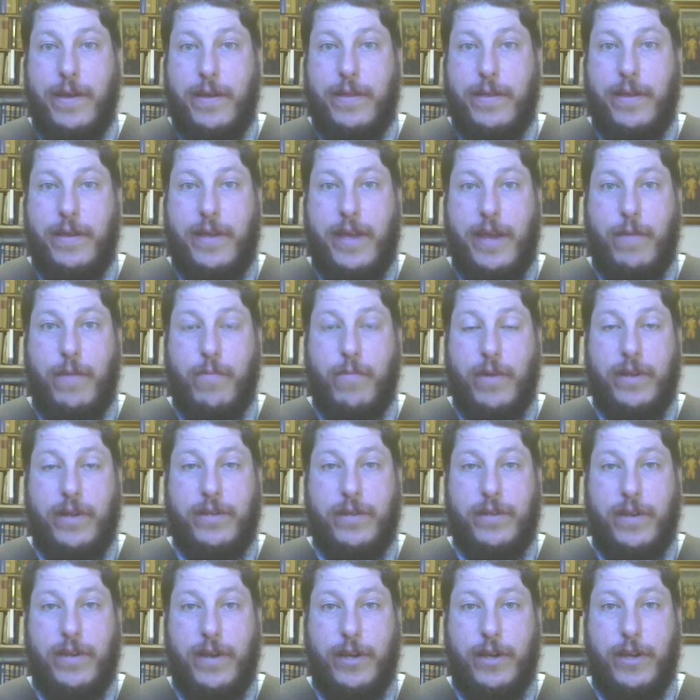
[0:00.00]
The king runs
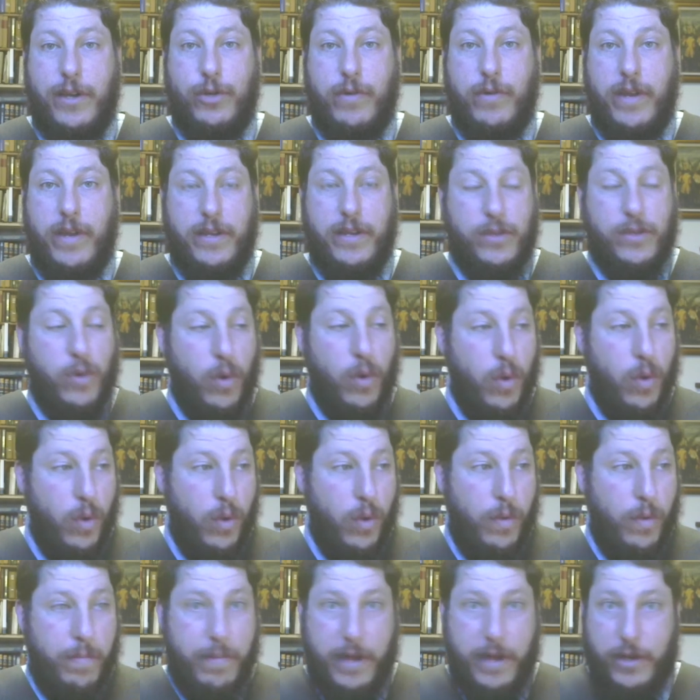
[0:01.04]
the country on his
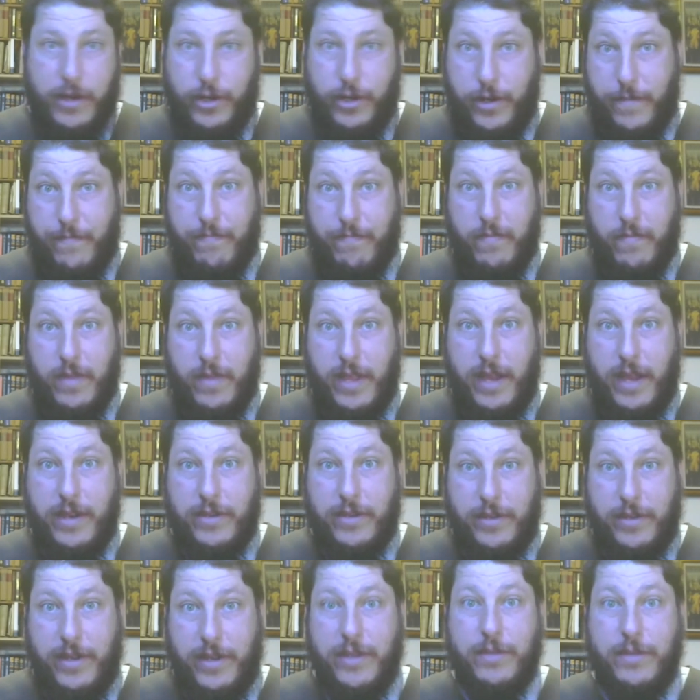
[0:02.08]
whole budget. That
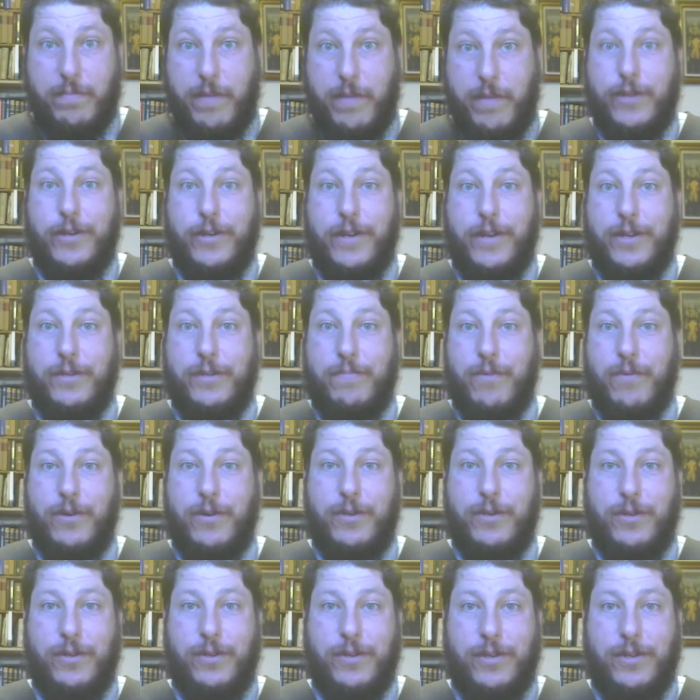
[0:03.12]
is his budget, his
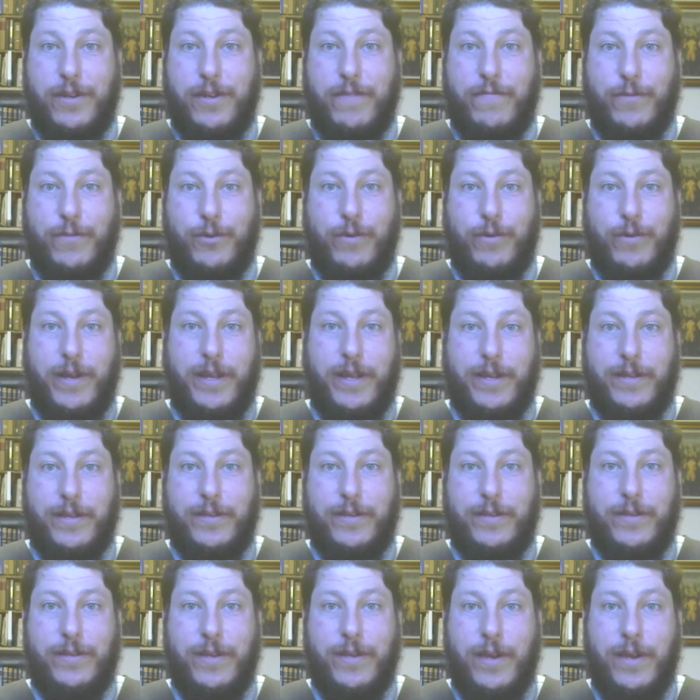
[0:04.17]
personal stuff for
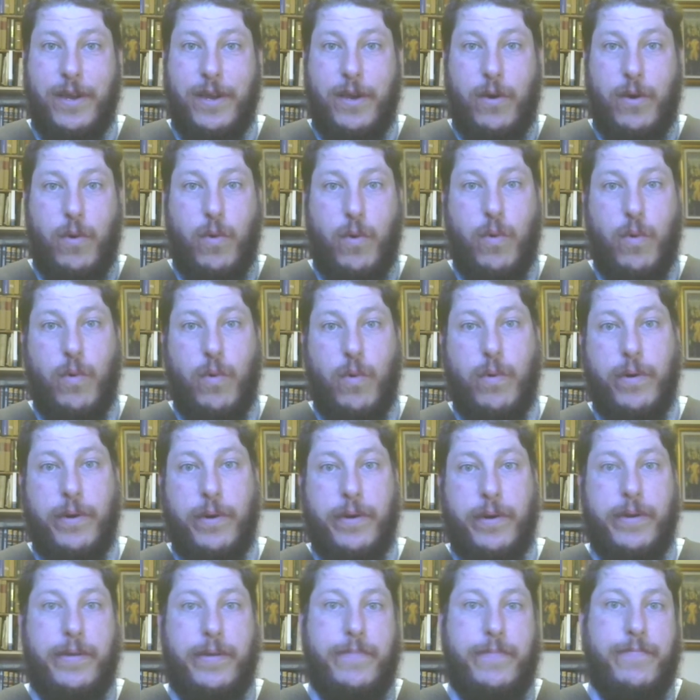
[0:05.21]
trinkets
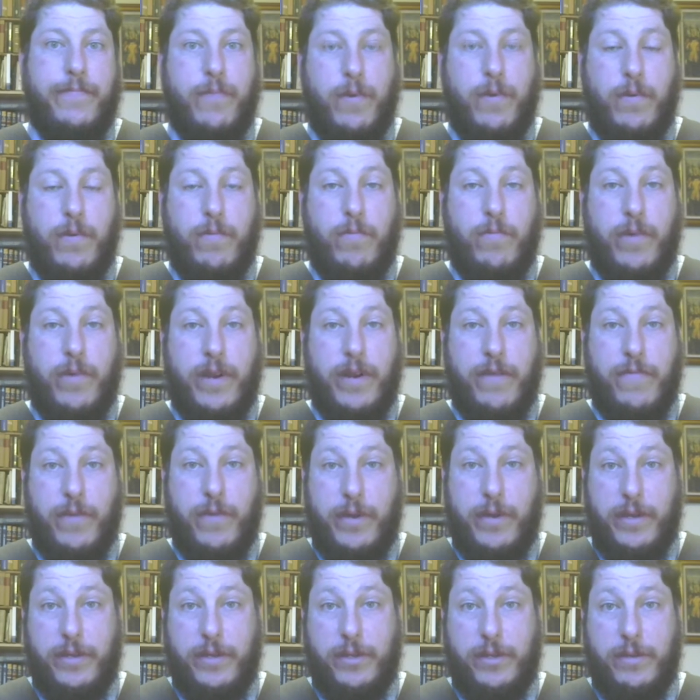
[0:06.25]
or whatever
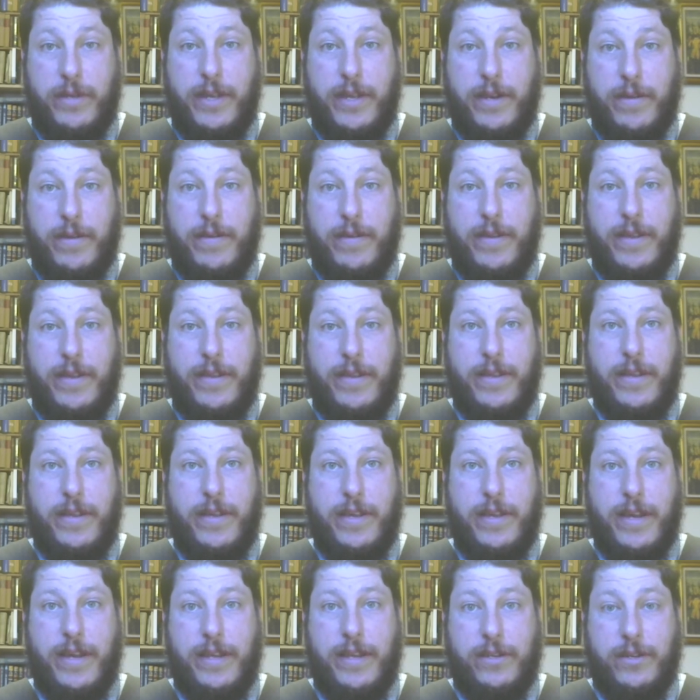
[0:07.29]
he's, you know,
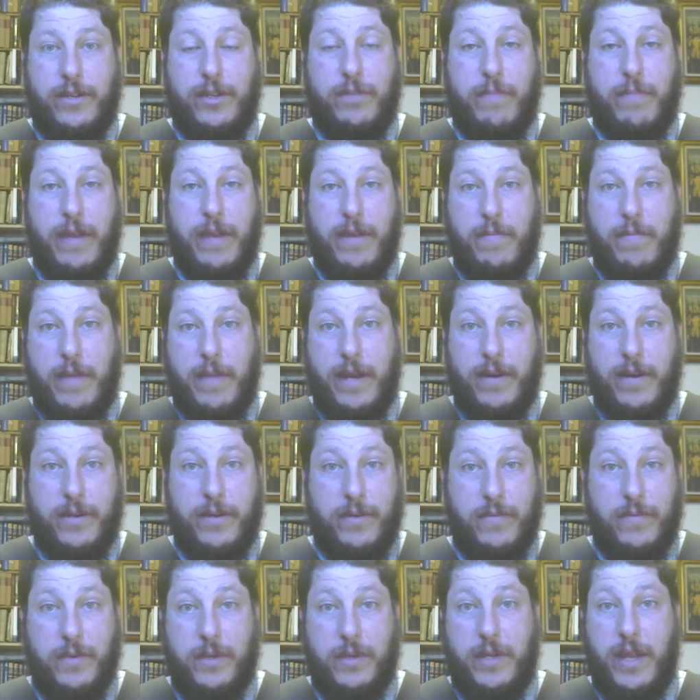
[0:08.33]
he has to spend in
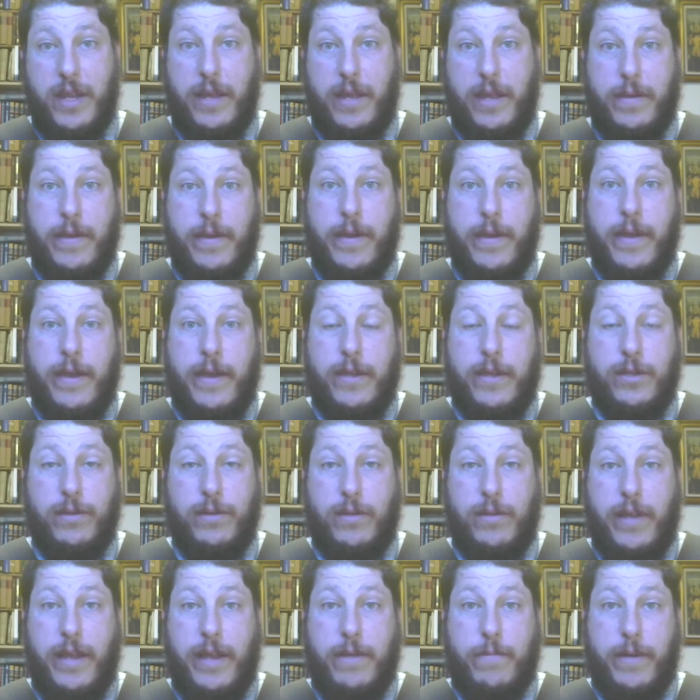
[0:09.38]
matters of state. So,
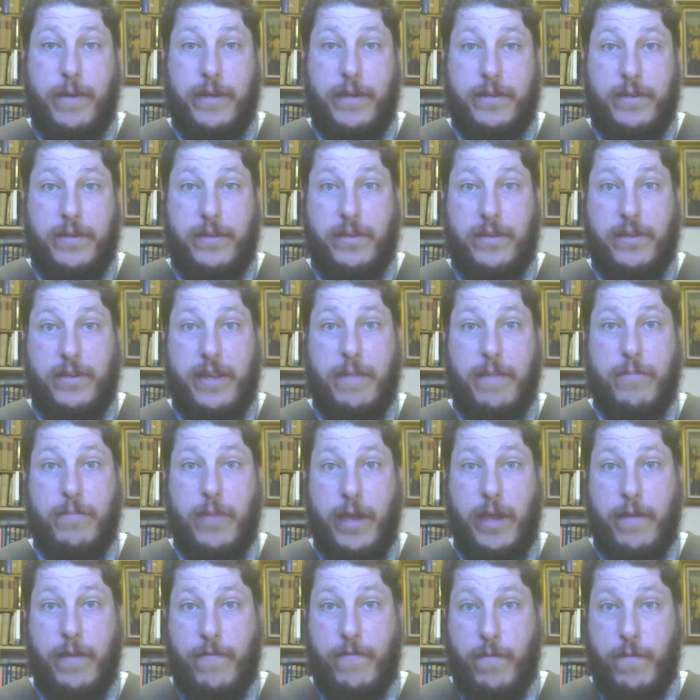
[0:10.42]
likewise, it's the same
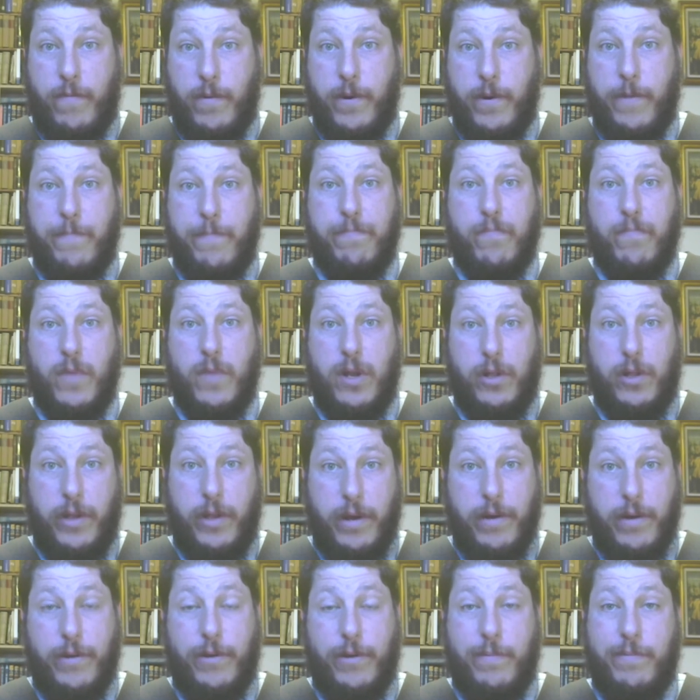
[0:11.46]
thing for
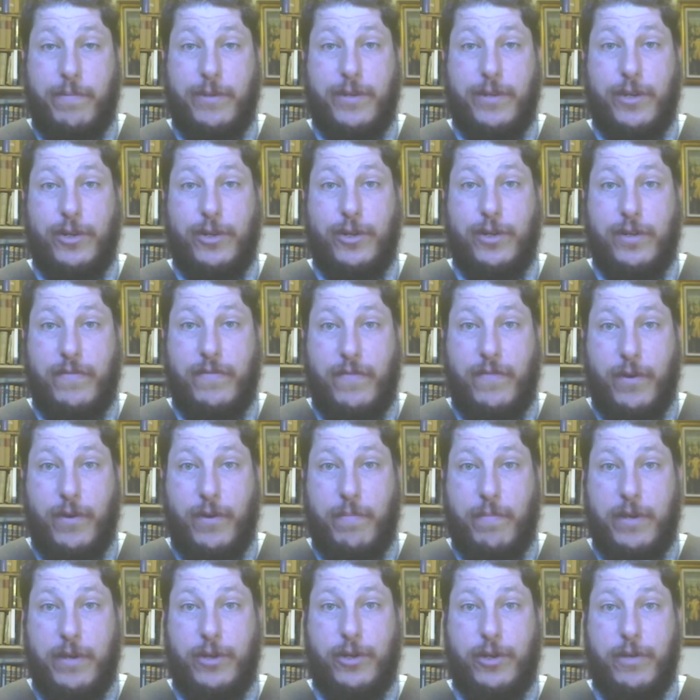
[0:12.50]
clerical positions. If you're a
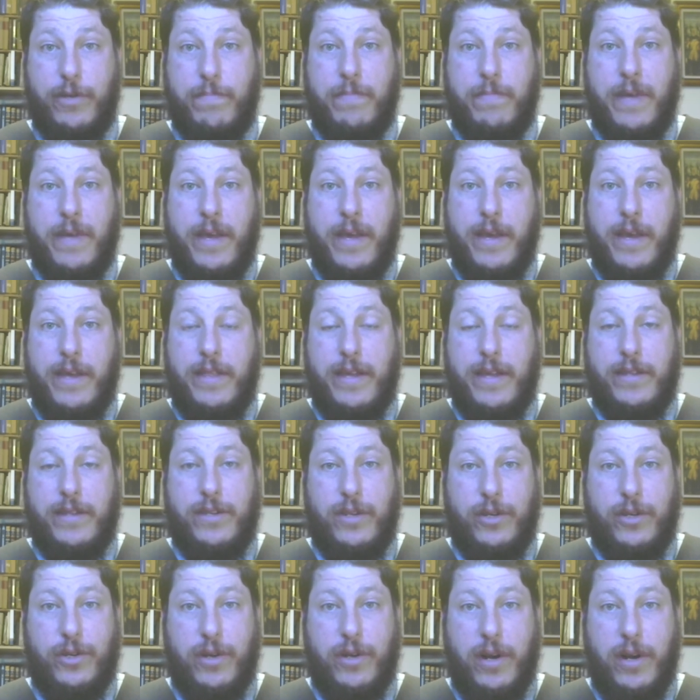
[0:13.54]
bishop that's
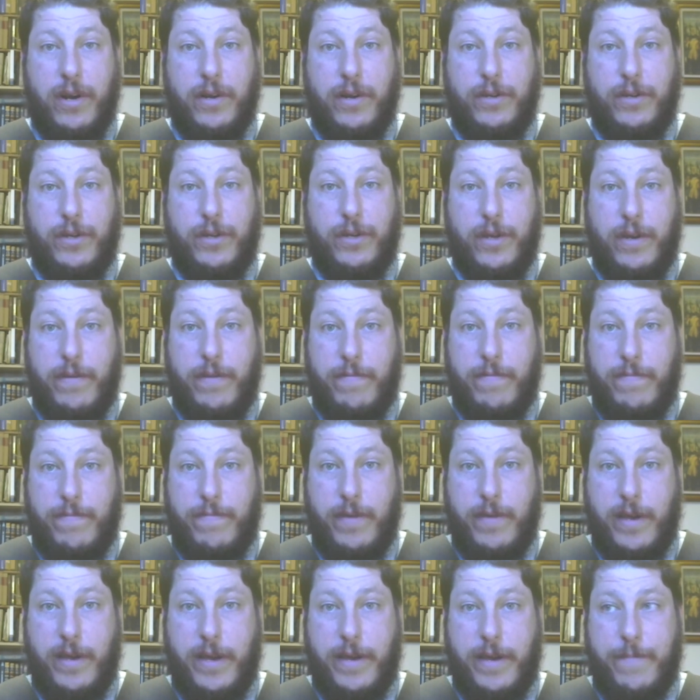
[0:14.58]
in charge of
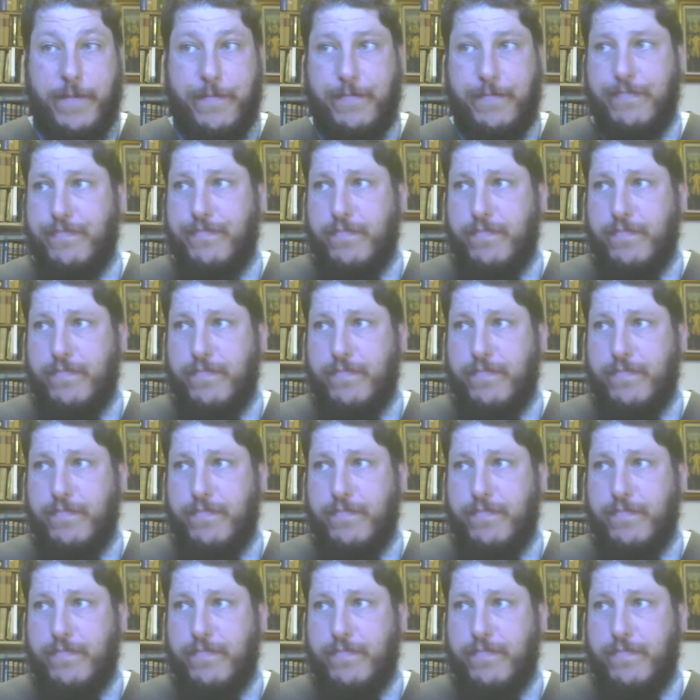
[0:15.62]
um,